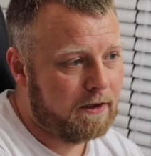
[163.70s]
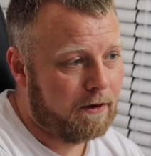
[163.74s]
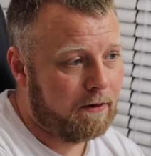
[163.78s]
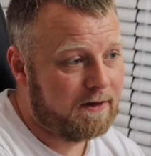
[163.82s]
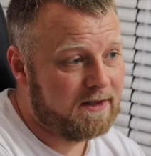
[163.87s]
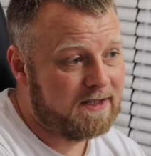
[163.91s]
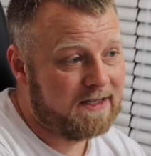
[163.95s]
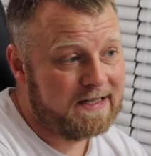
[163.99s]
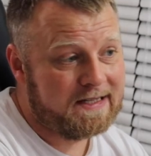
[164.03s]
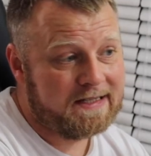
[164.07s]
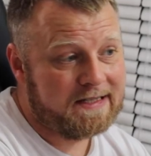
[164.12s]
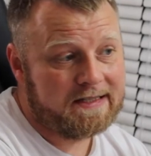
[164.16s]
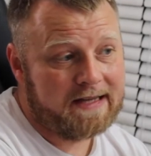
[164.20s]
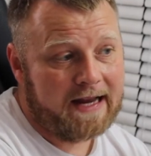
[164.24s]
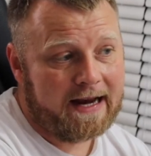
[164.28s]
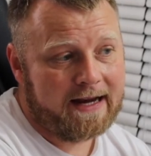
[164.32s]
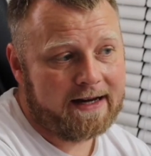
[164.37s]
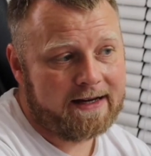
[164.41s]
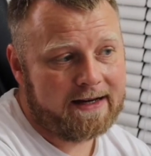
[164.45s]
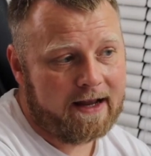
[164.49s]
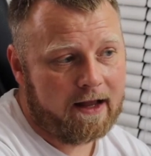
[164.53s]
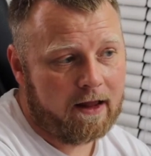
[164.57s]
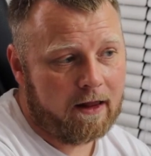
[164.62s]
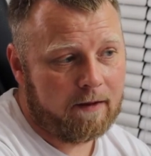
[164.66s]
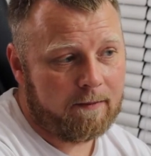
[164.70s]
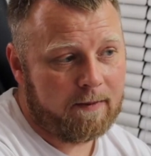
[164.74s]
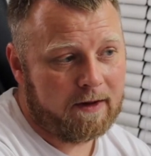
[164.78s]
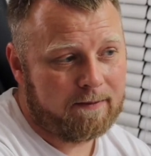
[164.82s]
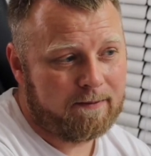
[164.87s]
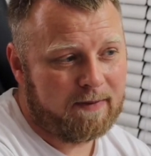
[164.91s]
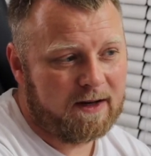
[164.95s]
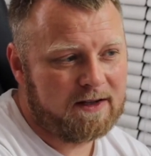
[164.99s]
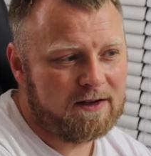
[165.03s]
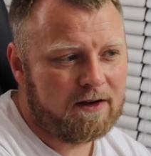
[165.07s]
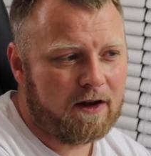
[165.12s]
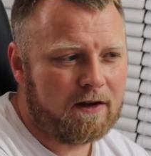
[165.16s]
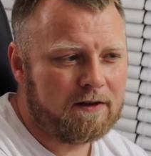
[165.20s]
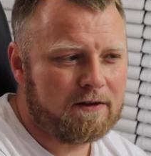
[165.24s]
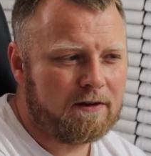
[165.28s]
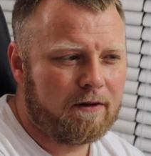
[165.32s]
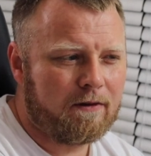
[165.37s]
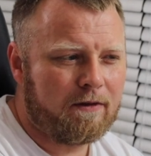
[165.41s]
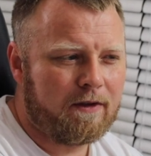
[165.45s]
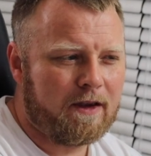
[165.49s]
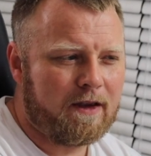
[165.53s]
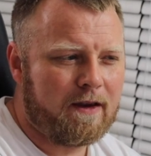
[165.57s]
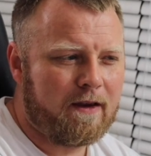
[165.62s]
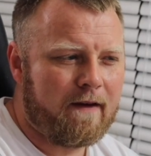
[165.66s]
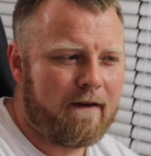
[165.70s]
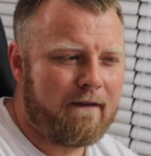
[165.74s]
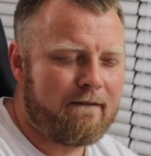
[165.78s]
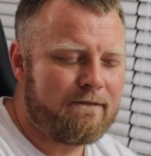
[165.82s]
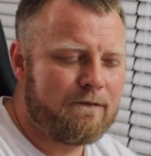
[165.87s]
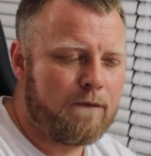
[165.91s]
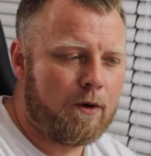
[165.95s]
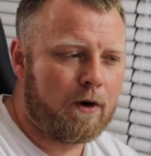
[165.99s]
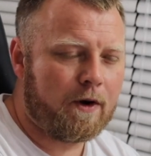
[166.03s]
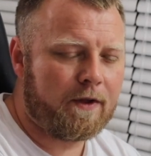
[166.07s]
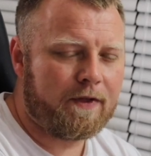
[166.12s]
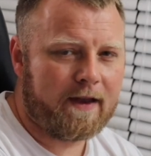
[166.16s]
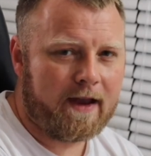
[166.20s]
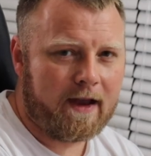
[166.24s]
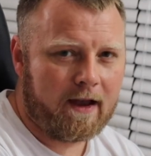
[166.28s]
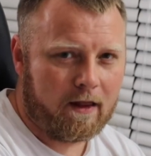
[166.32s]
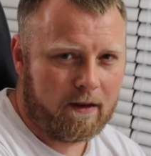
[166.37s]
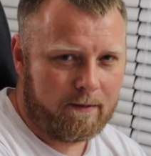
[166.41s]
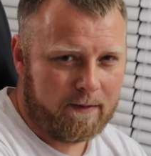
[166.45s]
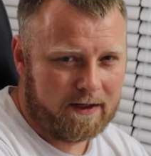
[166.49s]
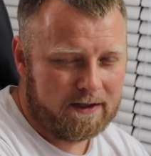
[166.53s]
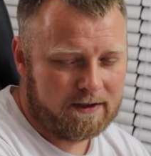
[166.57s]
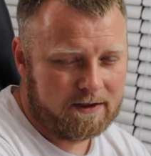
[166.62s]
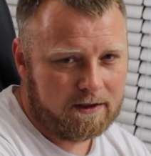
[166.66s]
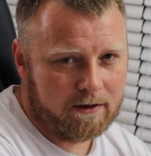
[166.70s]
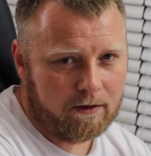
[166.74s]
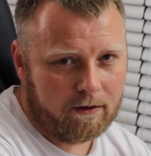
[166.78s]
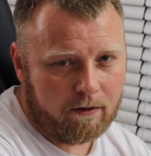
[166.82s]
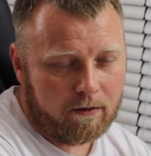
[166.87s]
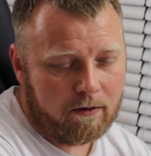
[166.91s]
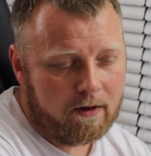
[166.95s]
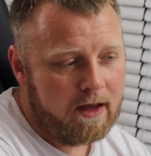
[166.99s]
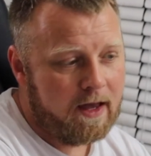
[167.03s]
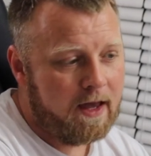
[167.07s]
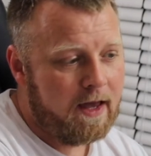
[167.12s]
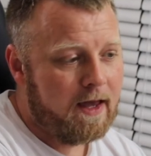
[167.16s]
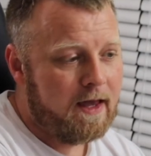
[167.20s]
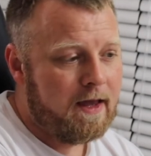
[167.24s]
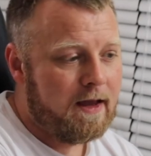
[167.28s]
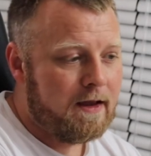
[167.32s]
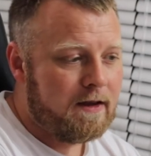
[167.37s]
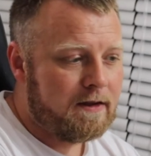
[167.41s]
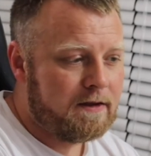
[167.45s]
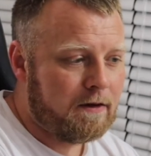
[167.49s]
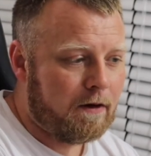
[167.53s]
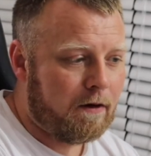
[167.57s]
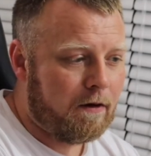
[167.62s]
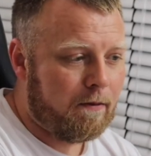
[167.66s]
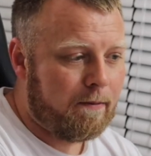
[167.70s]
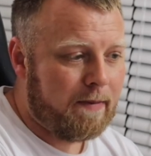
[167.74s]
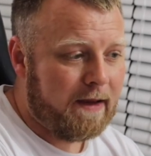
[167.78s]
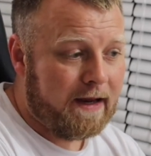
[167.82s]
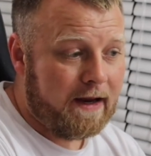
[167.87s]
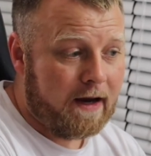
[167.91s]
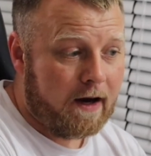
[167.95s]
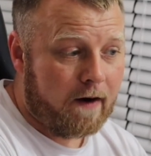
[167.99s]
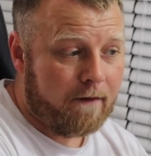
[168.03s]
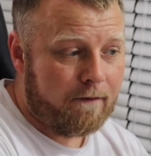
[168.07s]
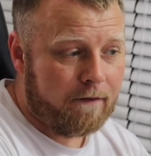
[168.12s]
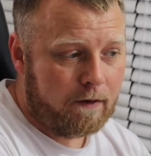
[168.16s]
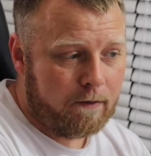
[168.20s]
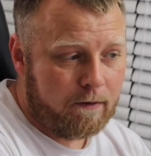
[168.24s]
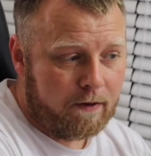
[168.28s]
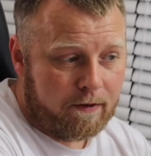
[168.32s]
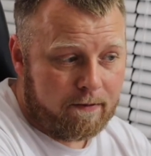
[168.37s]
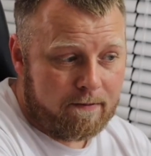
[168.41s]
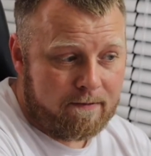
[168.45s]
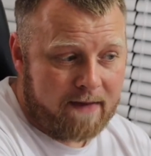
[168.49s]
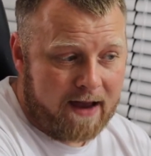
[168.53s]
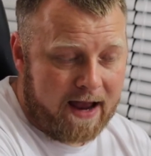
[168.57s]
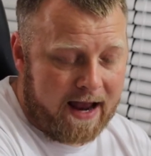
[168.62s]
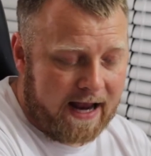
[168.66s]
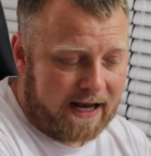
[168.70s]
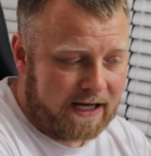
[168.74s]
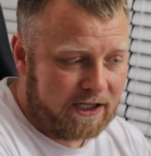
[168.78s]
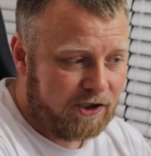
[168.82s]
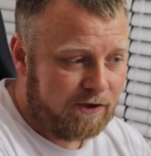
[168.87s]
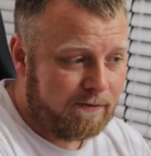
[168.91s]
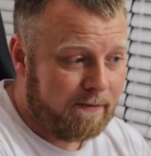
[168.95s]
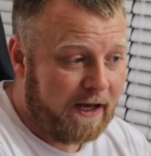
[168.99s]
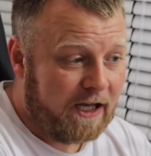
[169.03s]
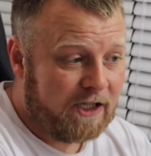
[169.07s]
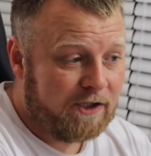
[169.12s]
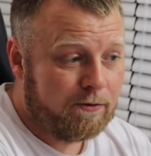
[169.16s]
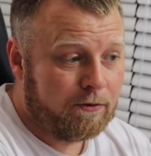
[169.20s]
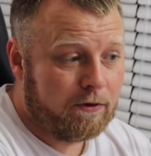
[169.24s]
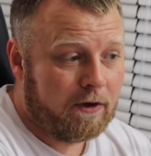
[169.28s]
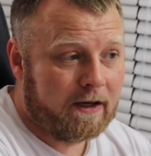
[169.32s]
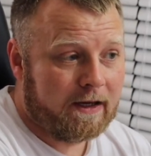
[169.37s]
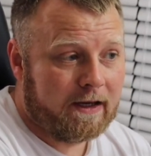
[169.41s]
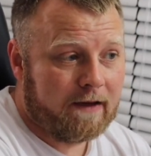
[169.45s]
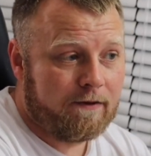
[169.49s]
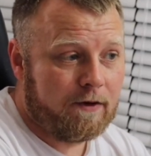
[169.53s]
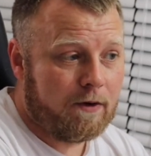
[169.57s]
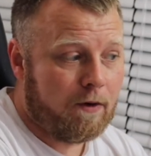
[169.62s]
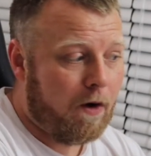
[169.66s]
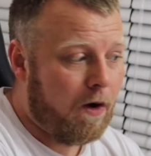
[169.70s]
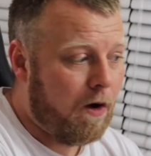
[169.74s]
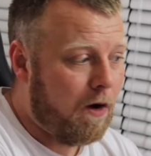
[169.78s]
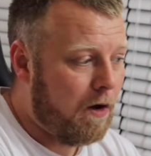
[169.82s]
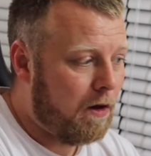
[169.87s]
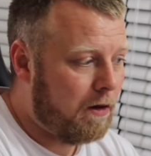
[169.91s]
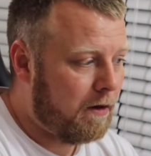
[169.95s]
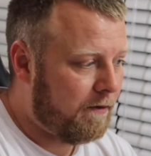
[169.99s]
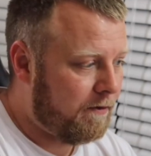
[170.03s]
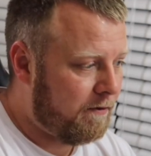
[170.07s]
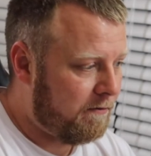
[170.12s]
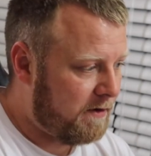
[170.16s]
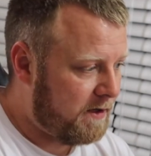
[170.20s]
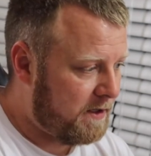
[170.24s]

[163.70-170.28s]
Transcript: So it's the second element, but it's also the fourth element. So, so be careful with match. Match will not give you all of the